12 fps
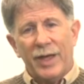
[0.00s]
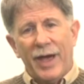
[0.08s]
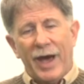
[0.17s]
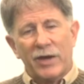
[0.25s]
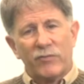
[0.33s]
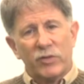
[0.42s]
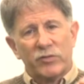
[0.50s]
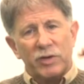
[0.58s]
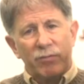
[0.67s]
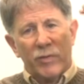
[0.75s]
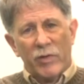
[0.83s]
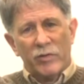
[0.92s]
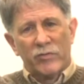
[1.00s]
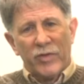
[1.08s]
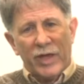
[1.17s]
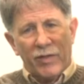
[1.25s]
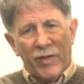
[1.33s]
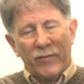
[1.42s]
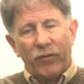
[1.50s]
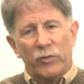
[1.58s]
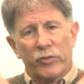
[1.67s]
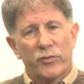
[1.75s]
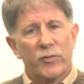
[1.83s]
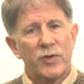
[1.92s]
out of which emerge then a level
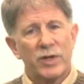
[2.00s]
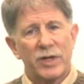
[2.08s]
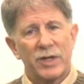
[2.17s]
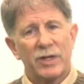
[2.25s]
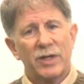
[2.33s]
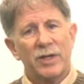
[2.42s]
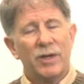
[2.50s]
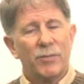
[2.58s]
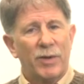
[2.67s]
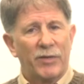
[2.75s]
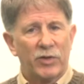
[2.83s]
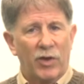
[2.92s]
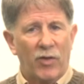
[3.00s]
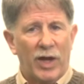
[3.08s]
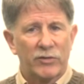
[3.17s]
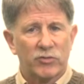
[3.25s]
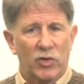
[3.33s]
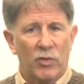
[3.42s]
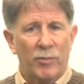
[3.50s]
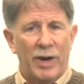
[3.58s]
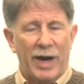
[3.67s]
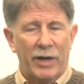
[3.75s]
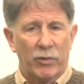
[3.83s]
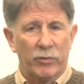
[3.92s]
3 methodological
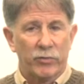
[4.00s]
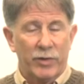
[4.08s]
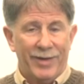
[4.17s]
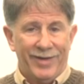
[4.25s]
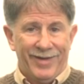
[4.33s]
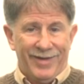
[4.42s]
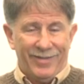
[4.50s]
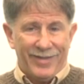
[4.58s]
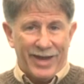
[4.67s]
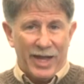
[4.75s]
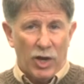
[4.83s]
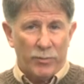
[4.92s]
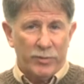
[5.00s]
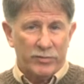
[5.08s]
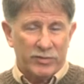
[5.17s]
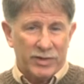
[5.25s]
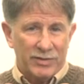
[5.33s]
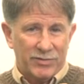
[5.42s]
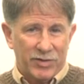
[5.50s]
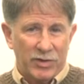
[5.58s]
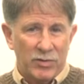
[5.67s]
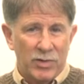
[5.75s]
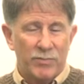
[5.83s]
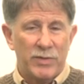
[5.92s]
models that help us
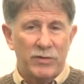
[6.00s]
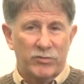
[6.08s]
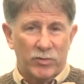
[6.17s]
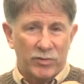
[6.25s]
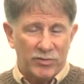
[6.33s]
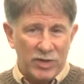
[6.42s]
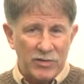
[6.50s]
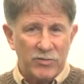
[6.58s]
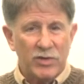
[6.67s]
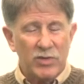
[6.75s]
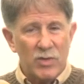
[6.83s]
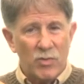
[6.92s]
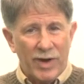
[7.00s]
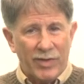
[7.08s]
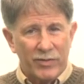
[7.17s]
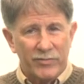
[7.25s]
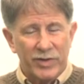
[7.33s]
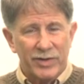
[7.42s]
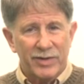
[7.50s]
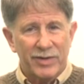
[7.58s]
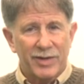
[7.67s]
continue to be strategically relevant